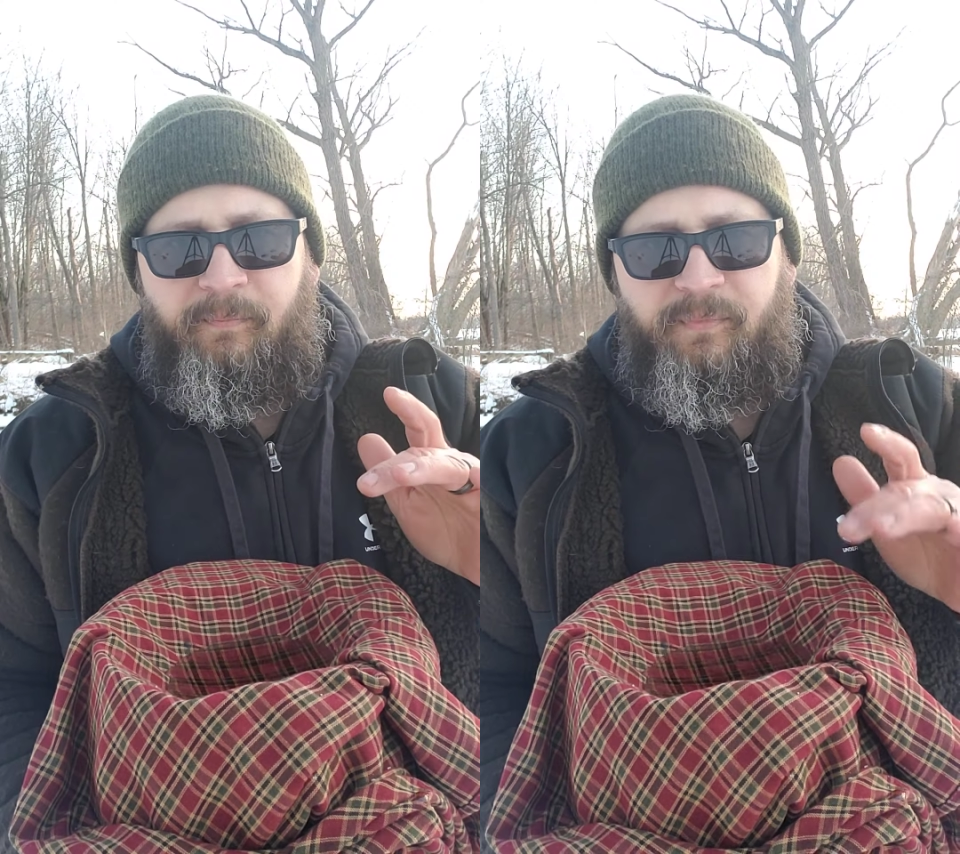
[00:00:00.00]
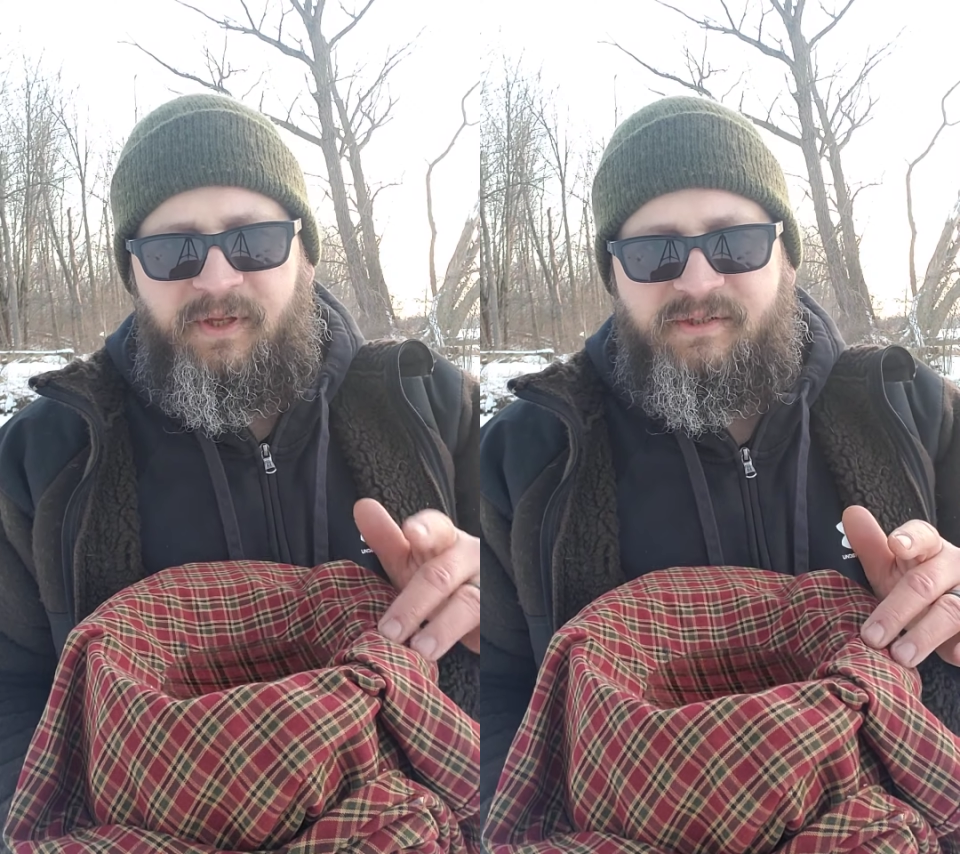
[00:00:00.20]

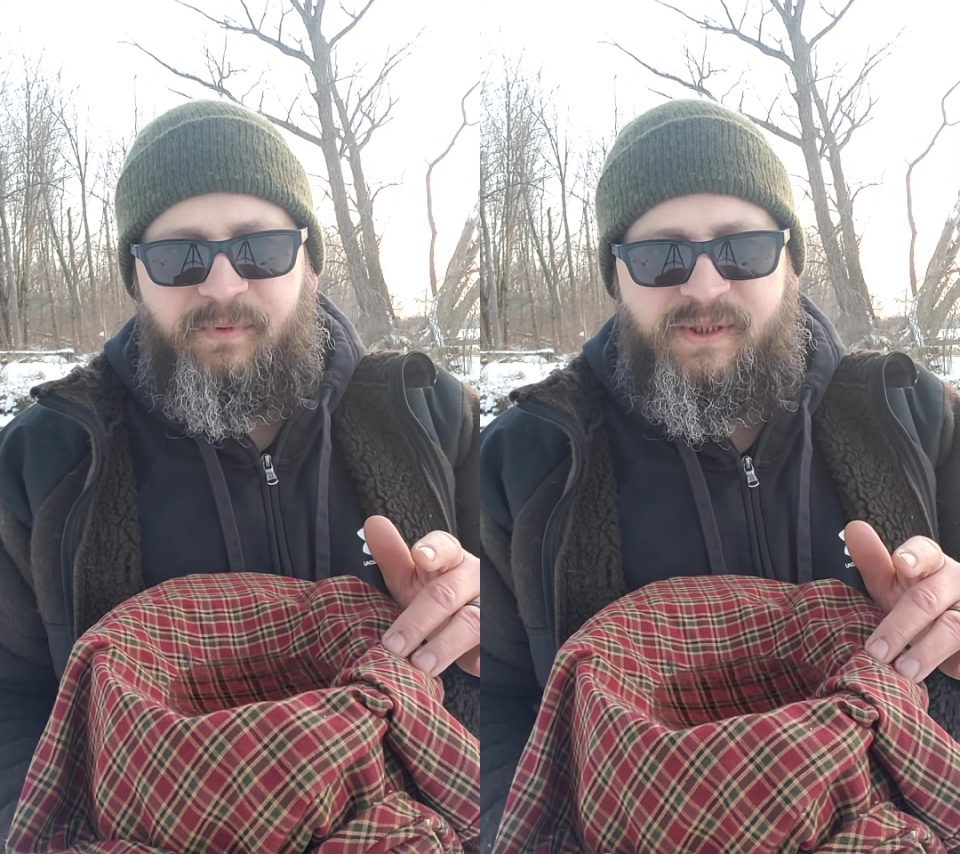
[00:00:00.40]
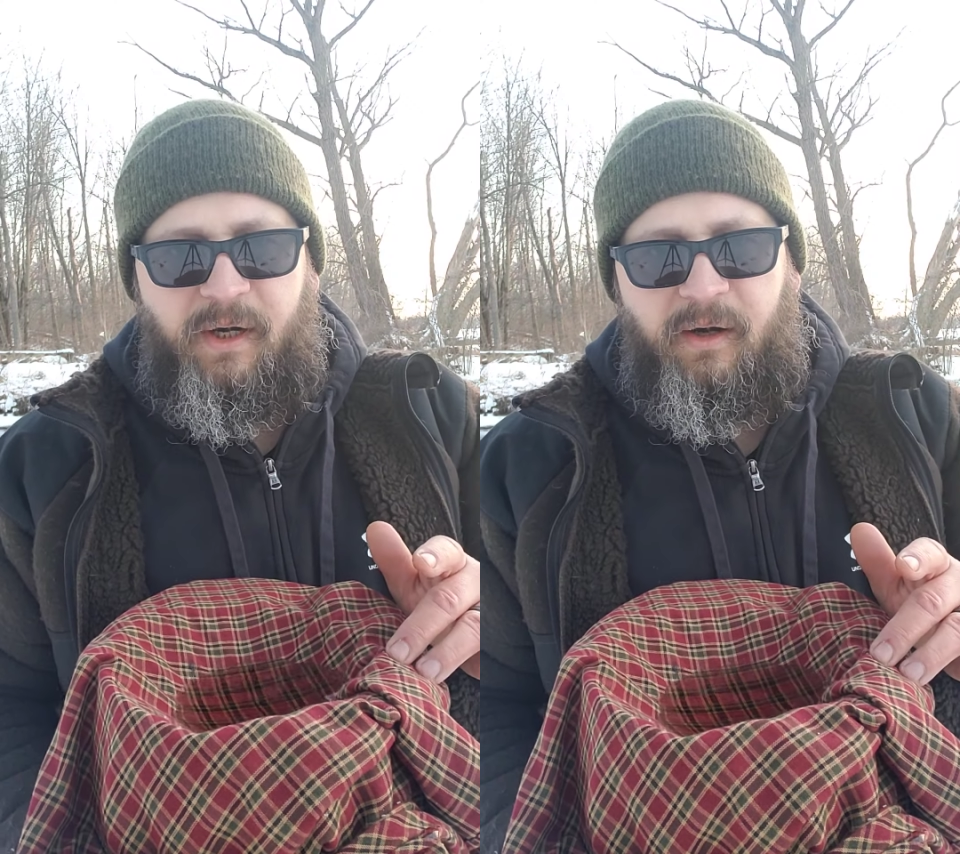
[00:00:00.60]
this
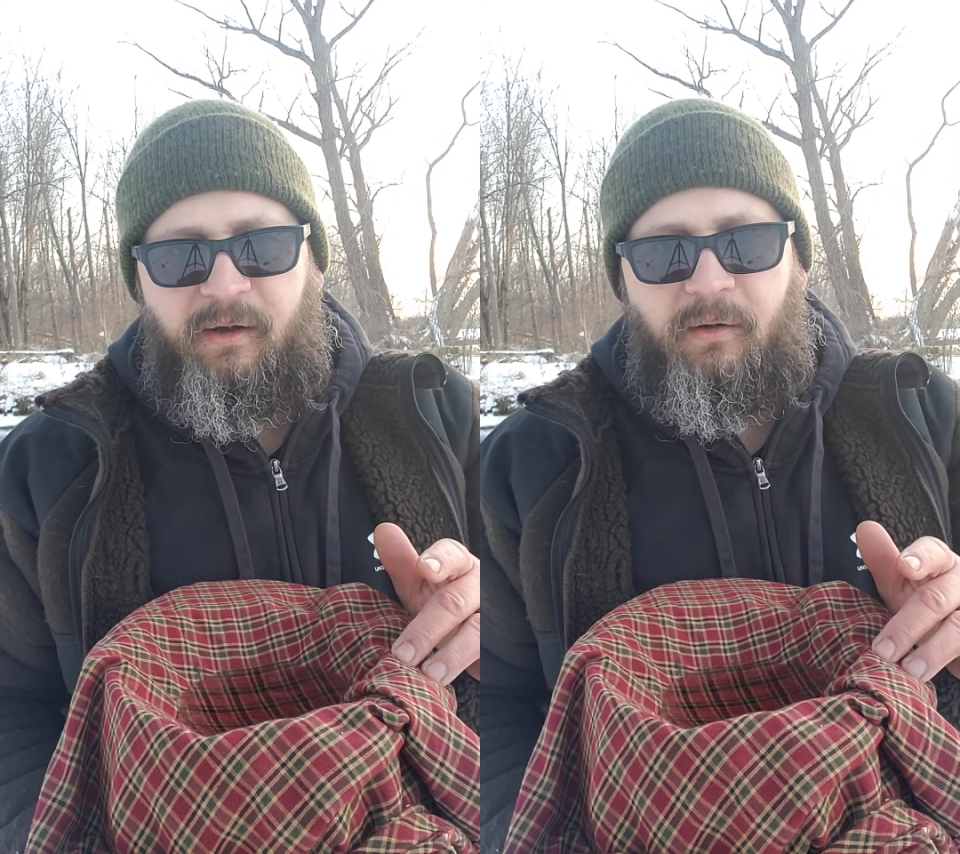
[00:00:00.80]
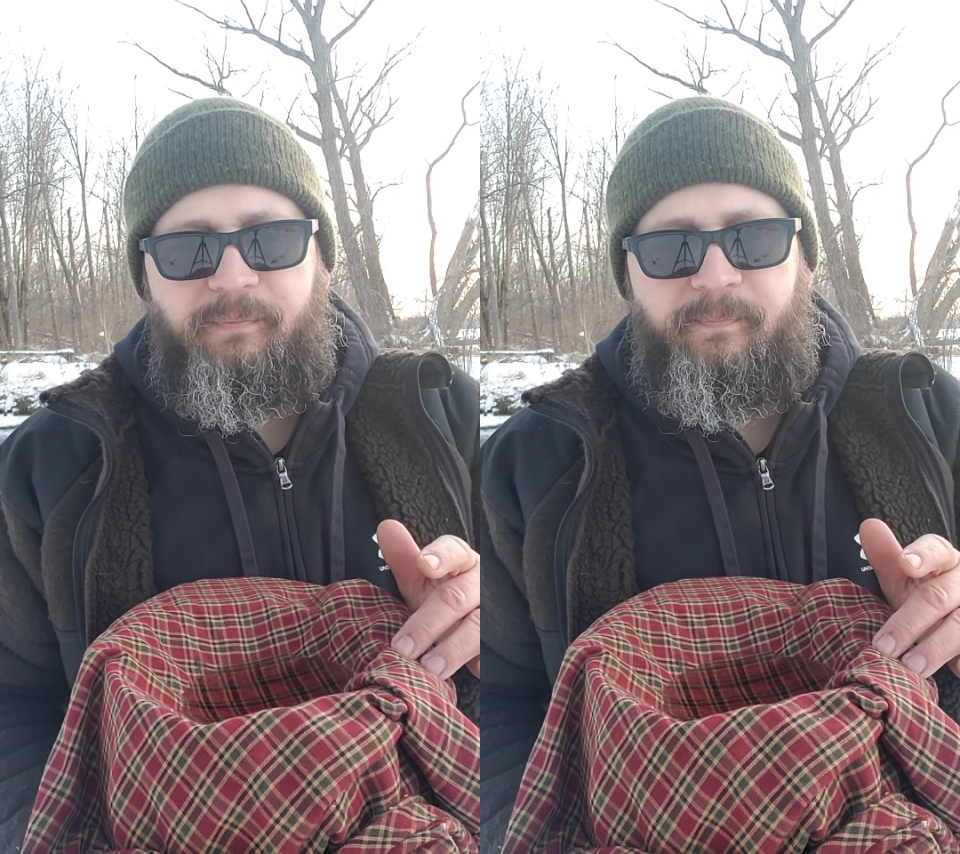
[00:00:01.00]

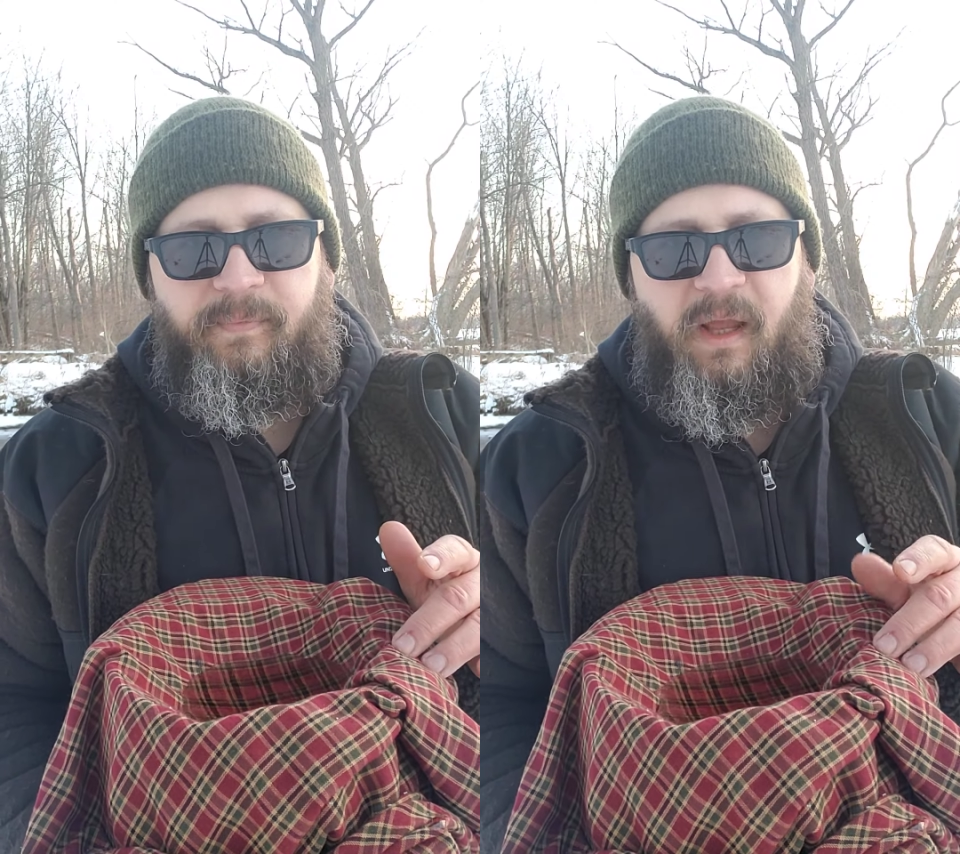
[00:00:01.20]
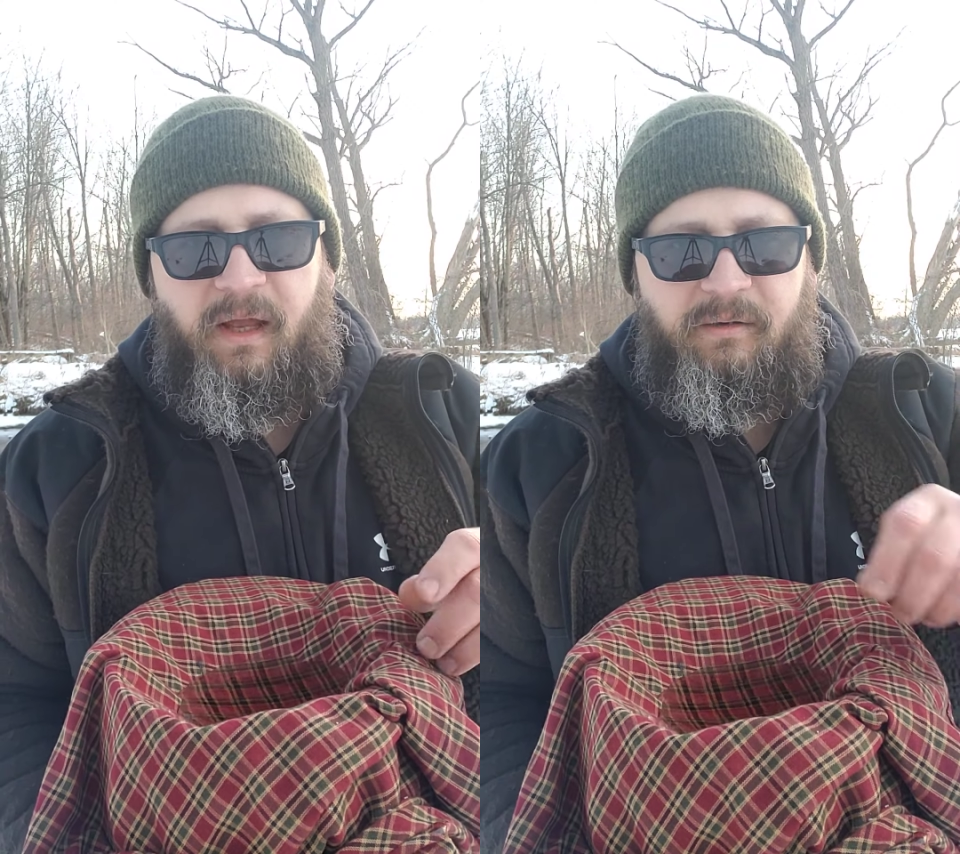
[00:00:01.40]
material
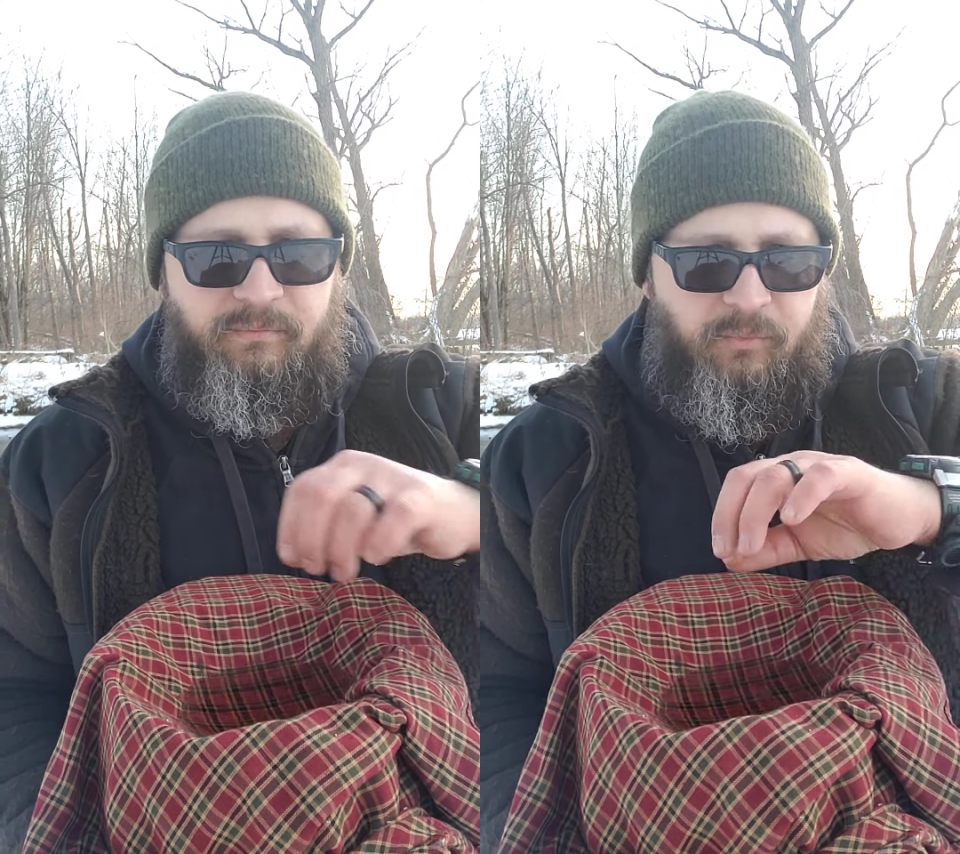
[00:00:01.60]
and